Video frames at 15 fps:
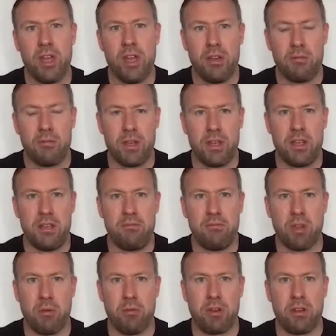we
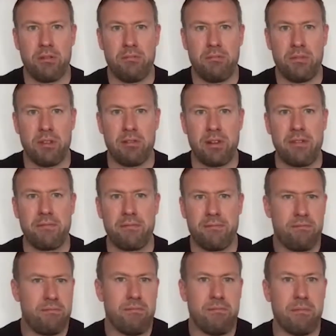don't want to leave
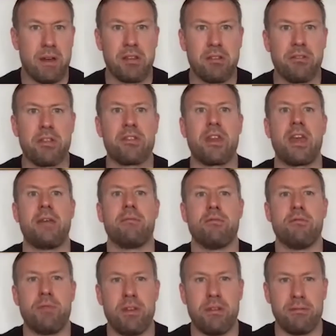money on the table
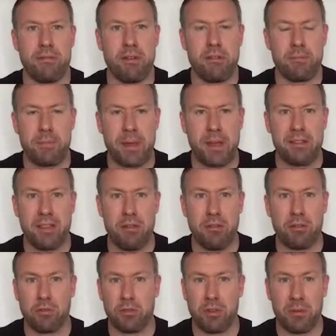with those bigger
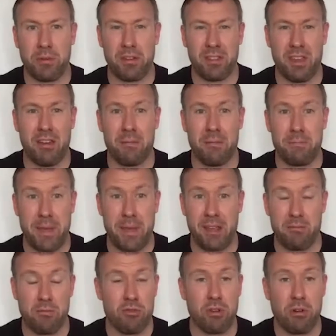deals, also because they are bigger,
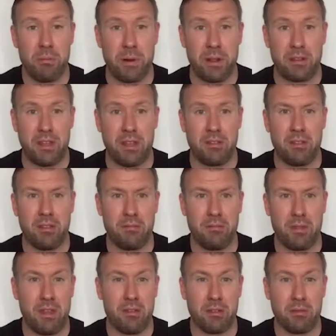more complex
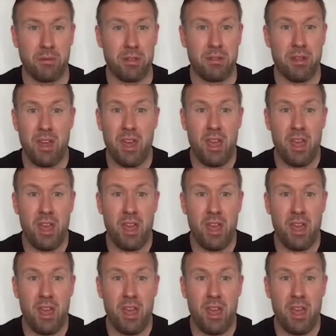deals with